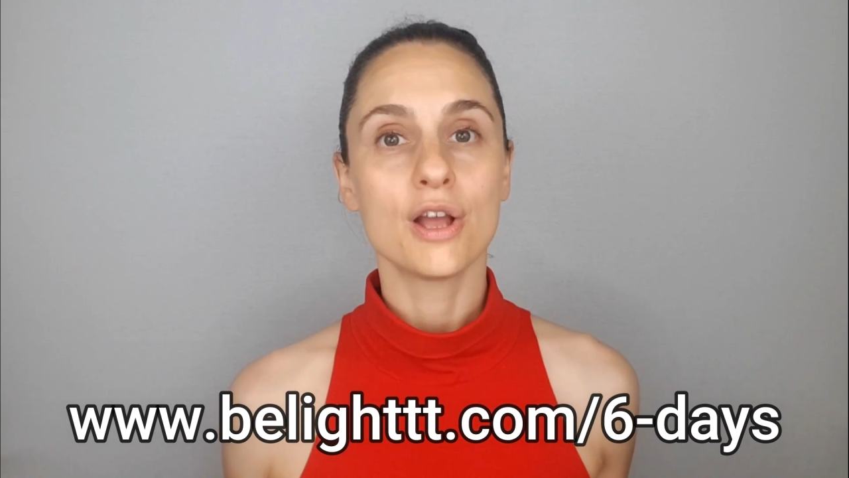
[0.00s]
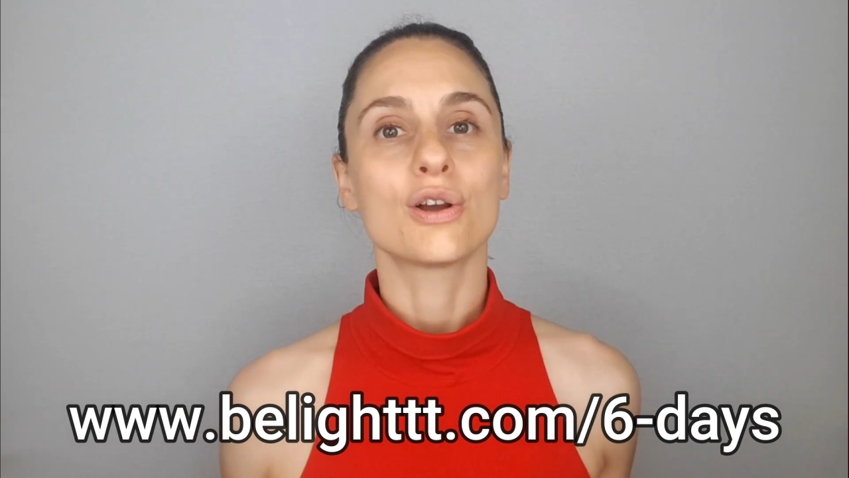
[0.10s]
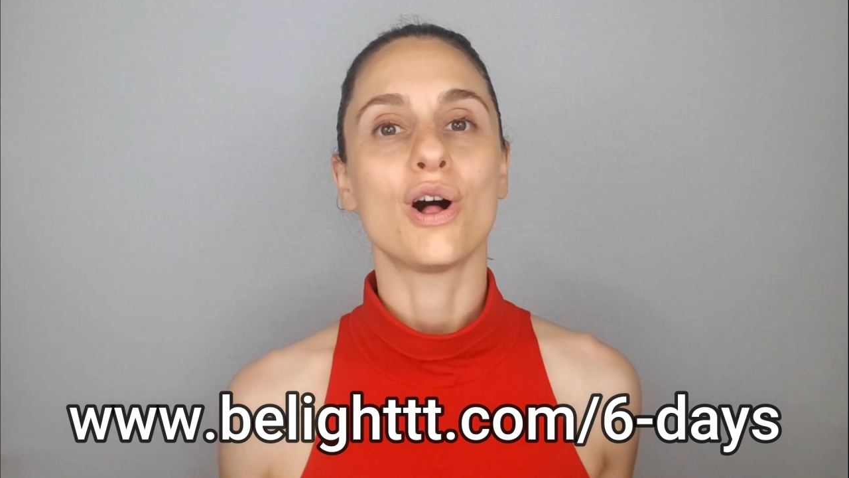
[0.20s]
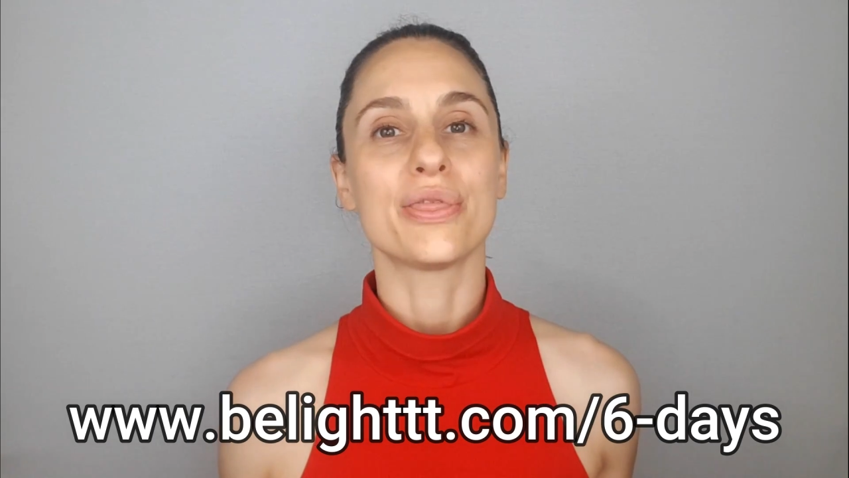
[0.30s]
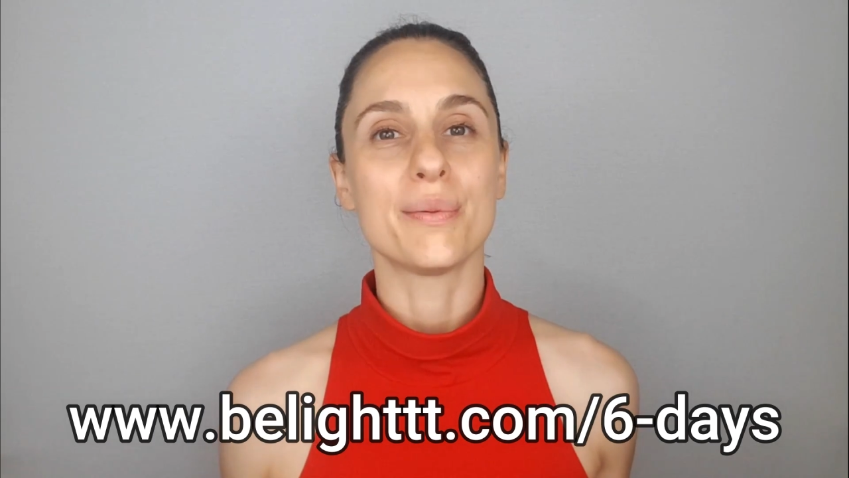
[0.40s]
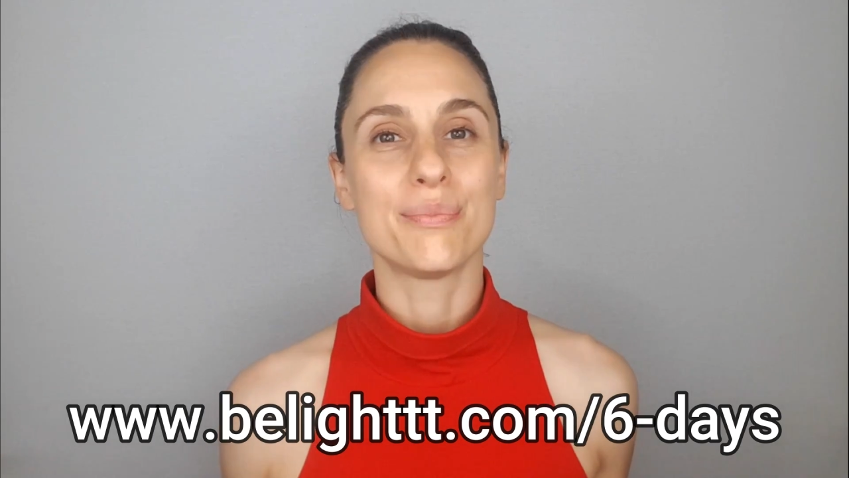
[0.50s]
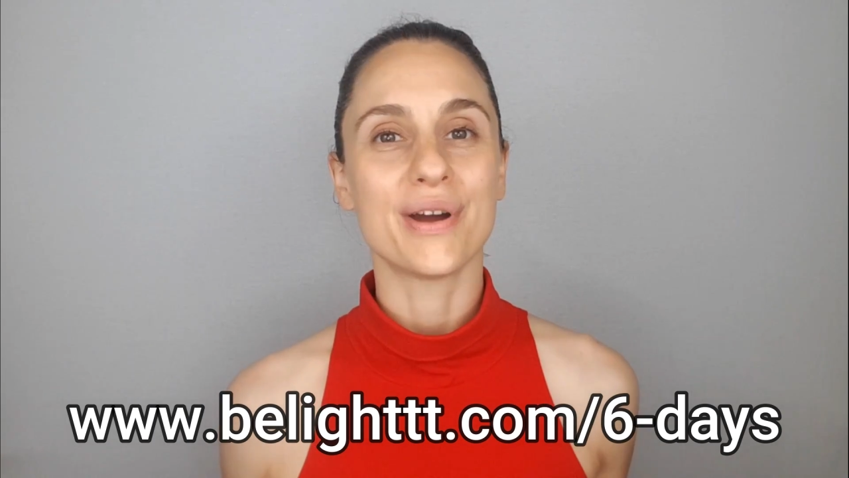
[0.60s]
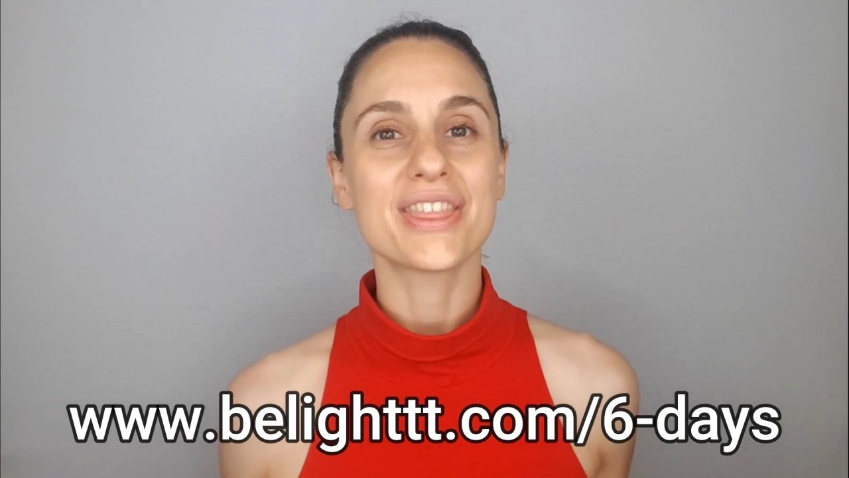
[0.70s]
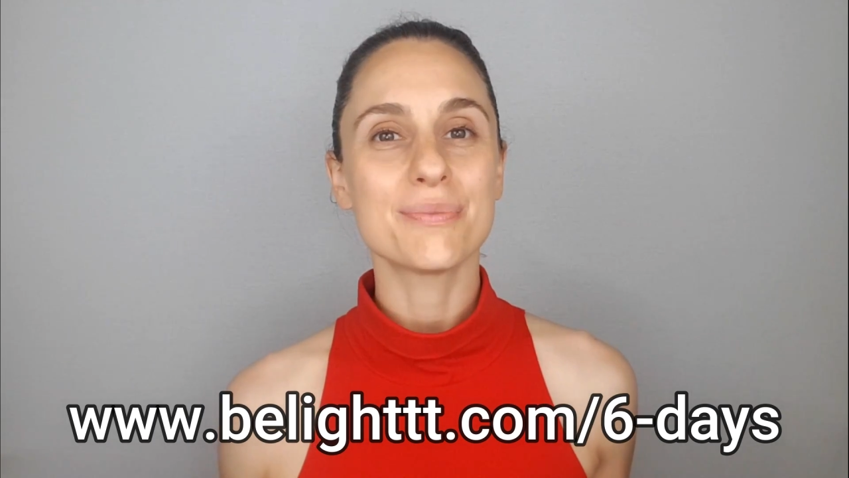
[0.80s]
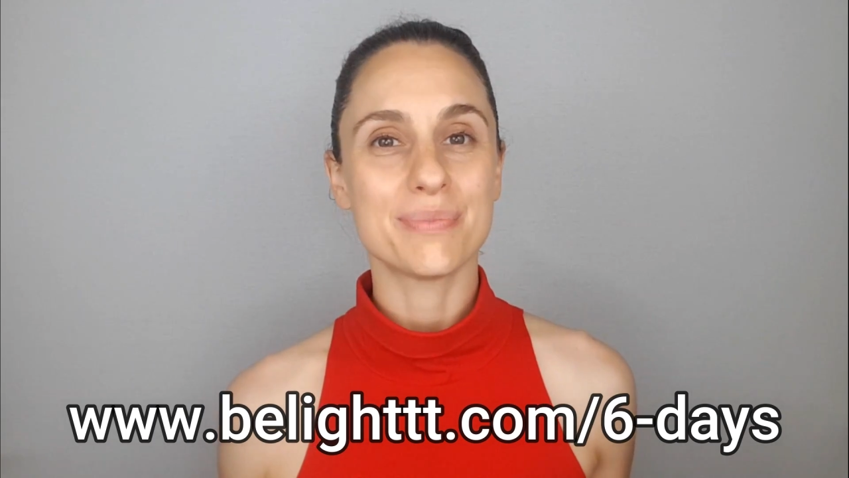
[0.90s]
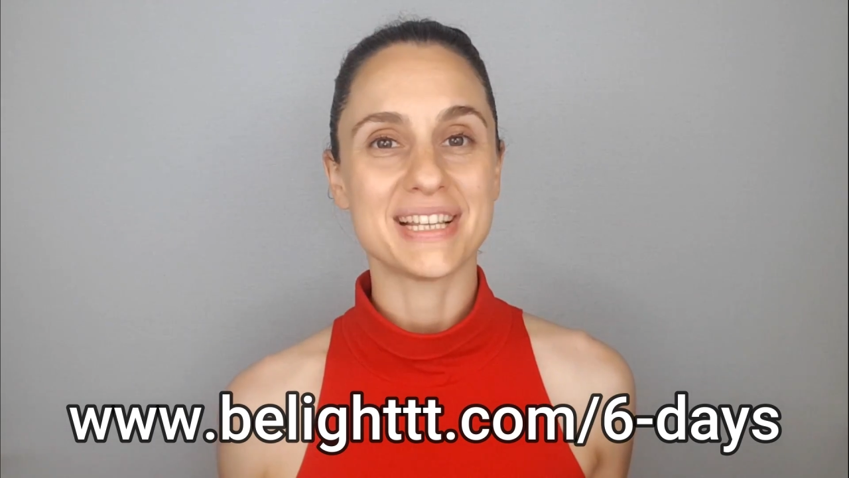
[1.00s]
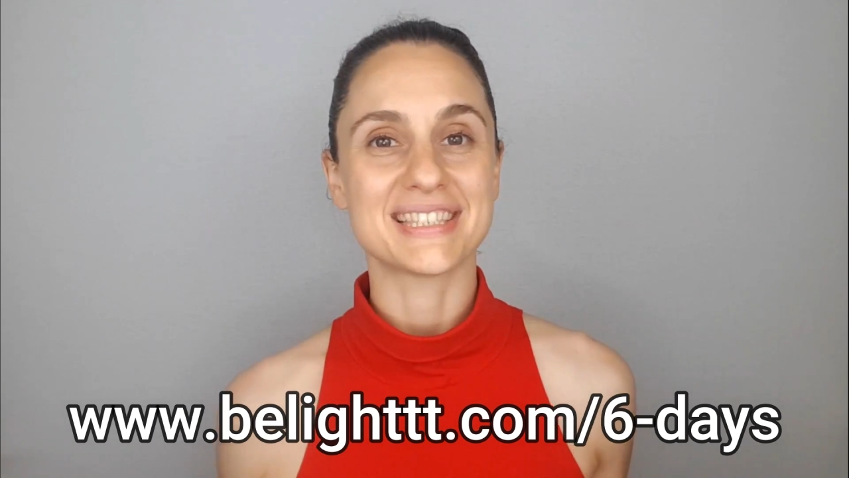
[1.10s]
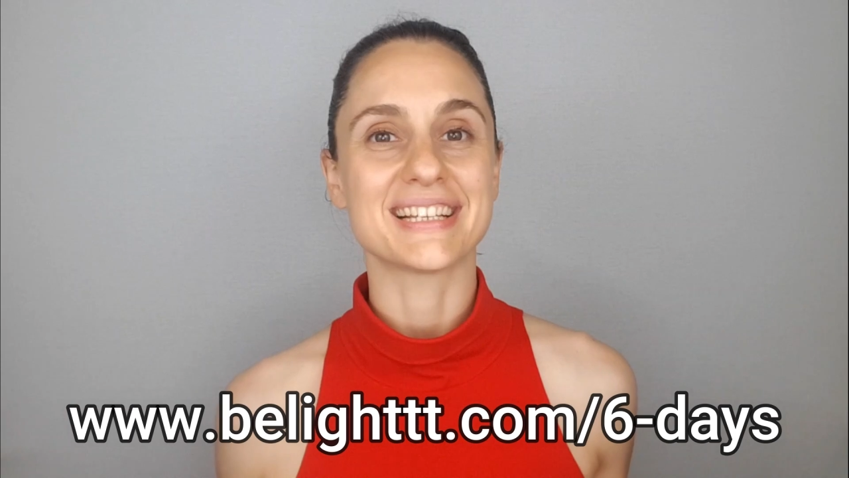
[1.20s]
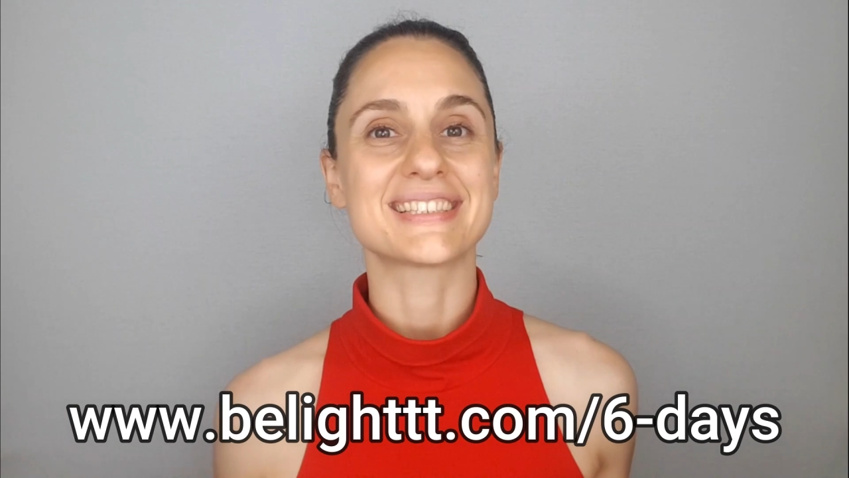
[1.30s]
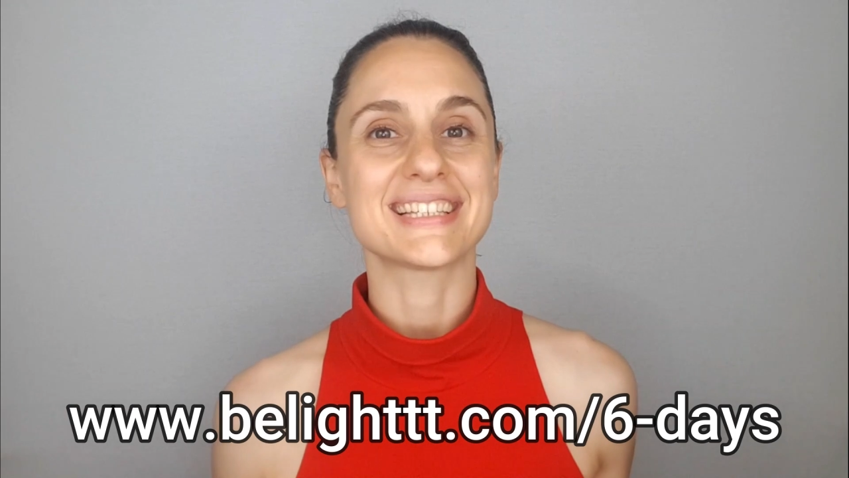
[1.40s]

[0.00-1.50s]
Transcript: called the Breath Basics